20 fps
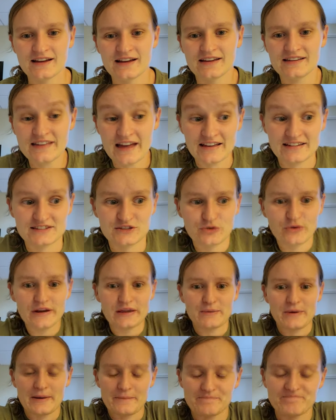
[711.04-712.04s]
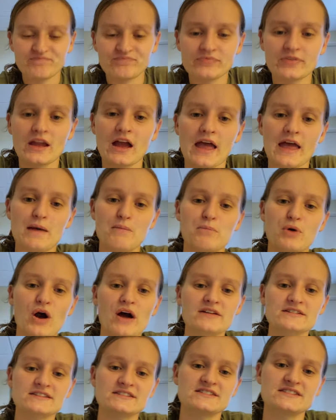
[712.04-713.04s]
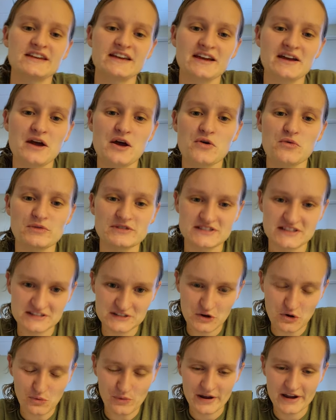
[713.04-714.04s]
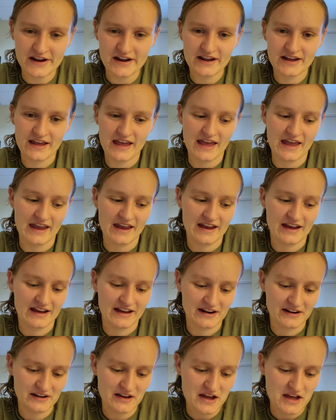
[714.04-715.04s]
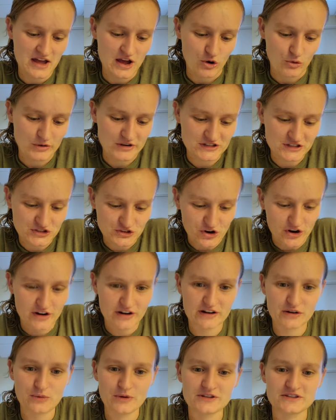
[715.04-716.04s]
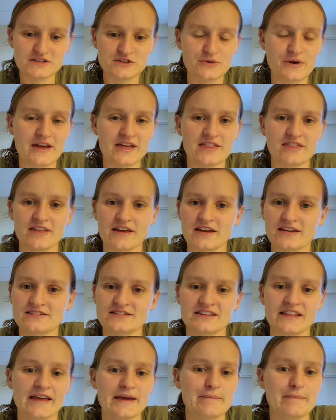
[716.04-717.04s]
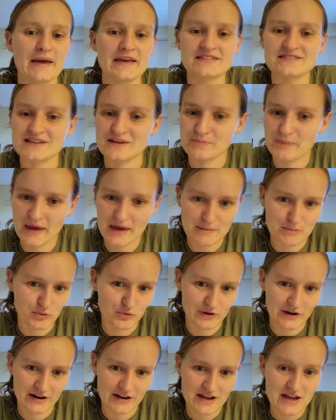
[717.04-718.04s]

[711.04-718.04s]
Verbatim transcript: yes, yeah, so anyway, in processing was this whole week, and we started with doing things like basic paperwork.